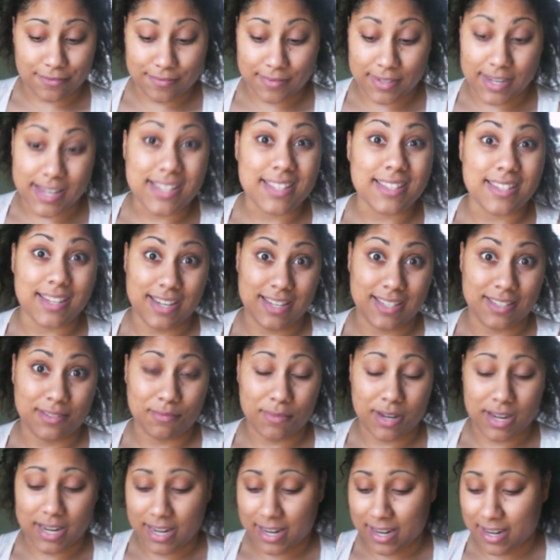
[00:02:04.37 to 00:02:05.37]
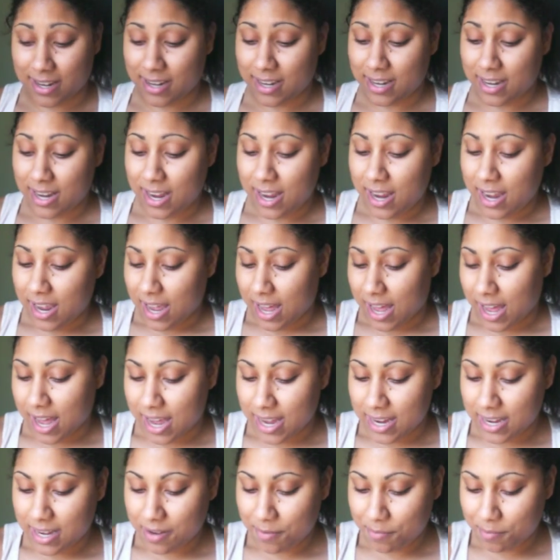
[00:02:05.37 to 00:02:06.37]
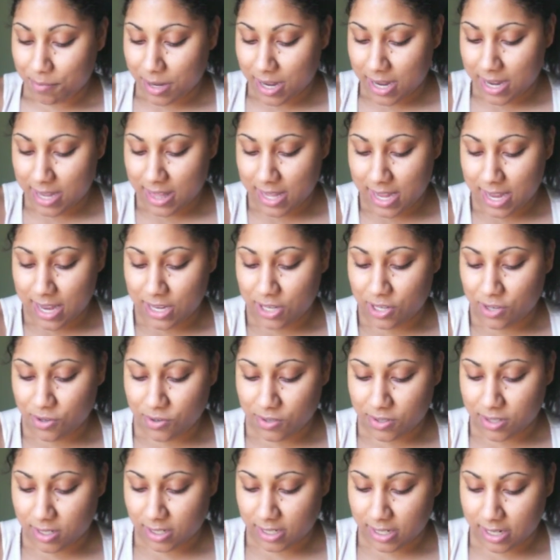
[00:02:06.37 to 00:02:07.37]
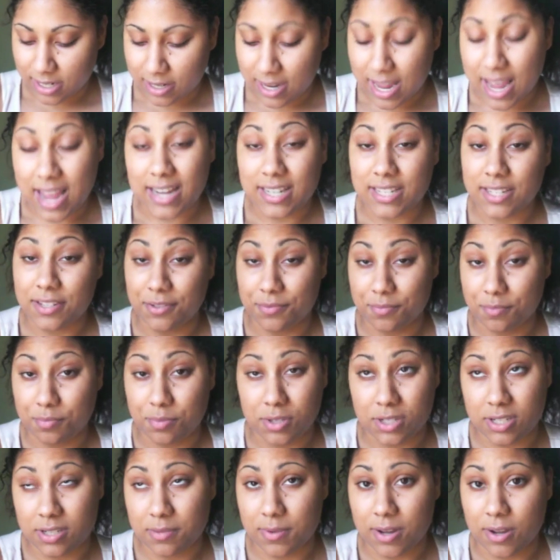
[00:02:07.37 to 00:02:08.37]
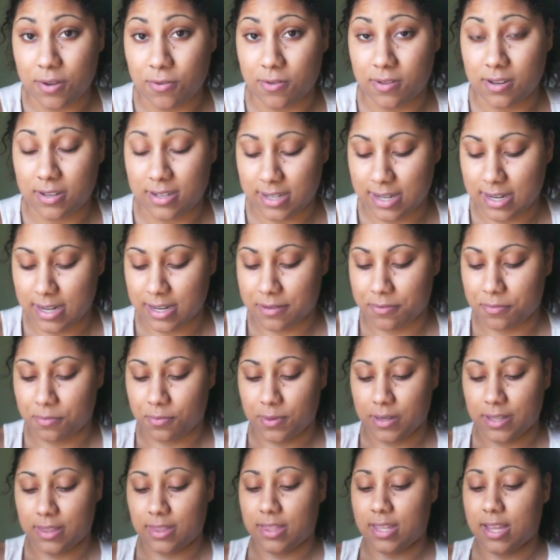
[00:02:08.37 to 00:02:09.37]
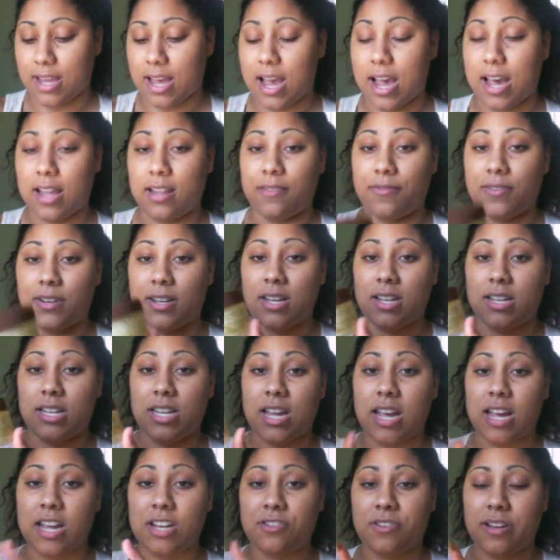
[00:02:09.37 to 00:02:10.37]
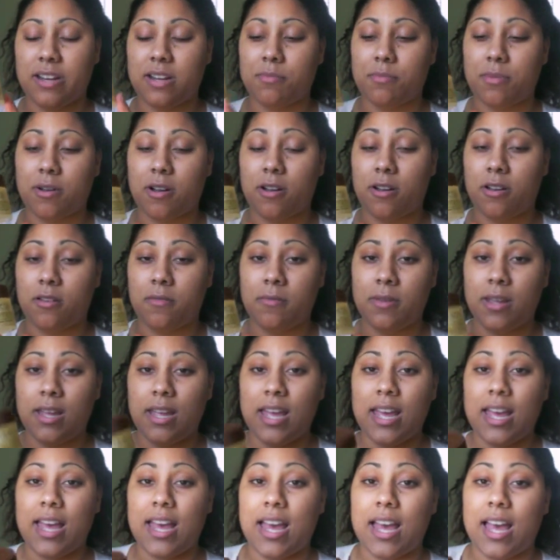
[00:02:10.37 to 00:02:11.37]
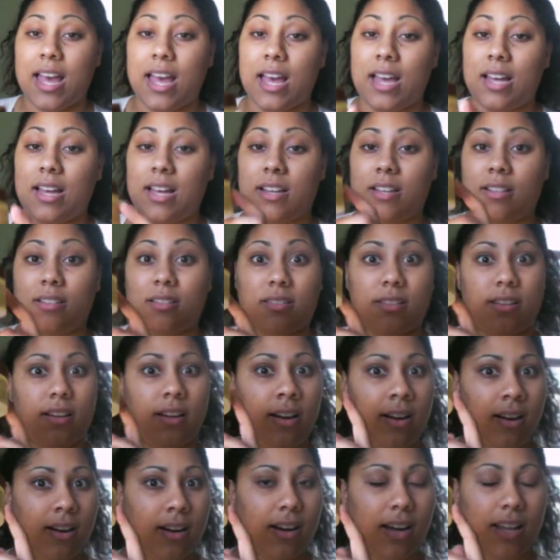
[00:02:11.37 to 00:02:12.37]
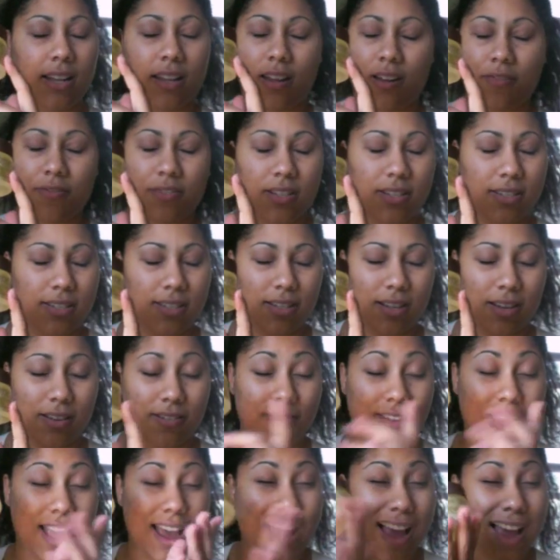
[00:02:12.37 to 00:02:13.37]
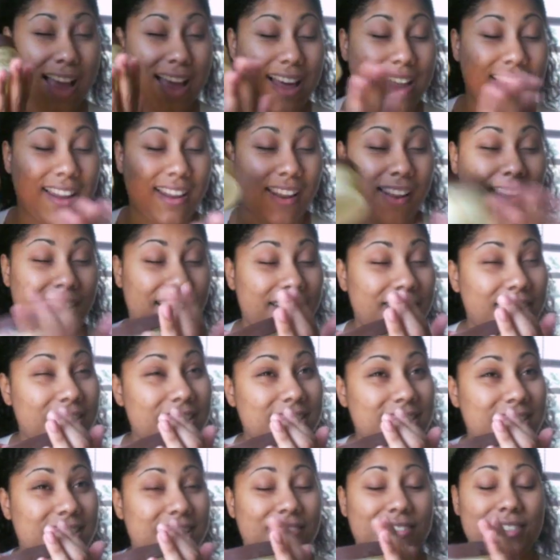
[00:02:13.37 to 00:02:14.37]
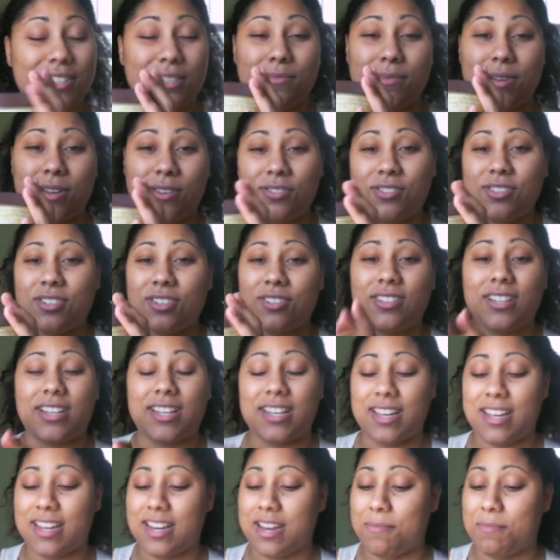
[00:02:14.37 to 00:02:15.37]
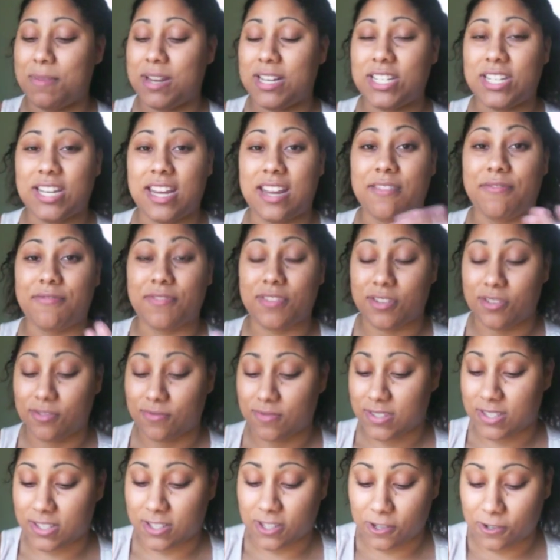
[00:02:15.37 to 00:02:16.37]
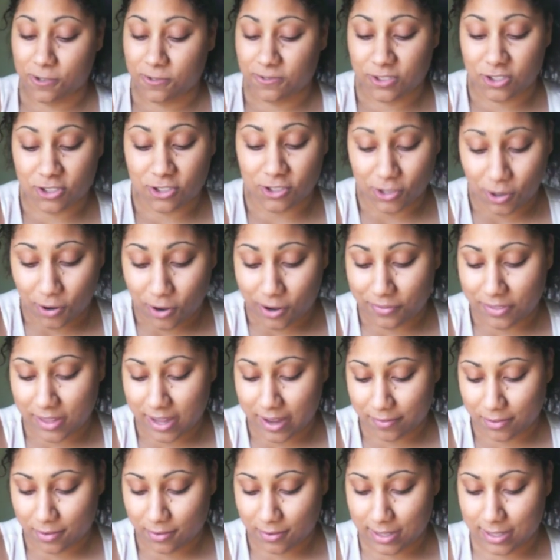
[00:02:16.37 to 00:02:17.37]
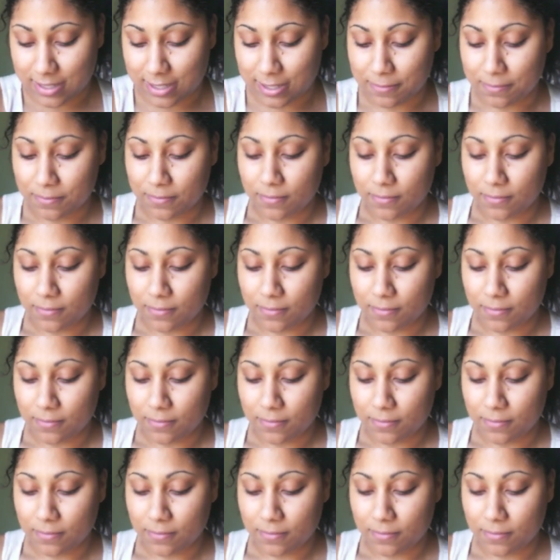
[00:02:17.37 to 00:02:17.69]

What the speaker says: That stays in my hair. I combine that usually, actually just about all the time, with the Olive and Honey Hydrator Balm. I love this stuff. I love this stuff. It smells so good. It makes your hair feel so soft afterwards.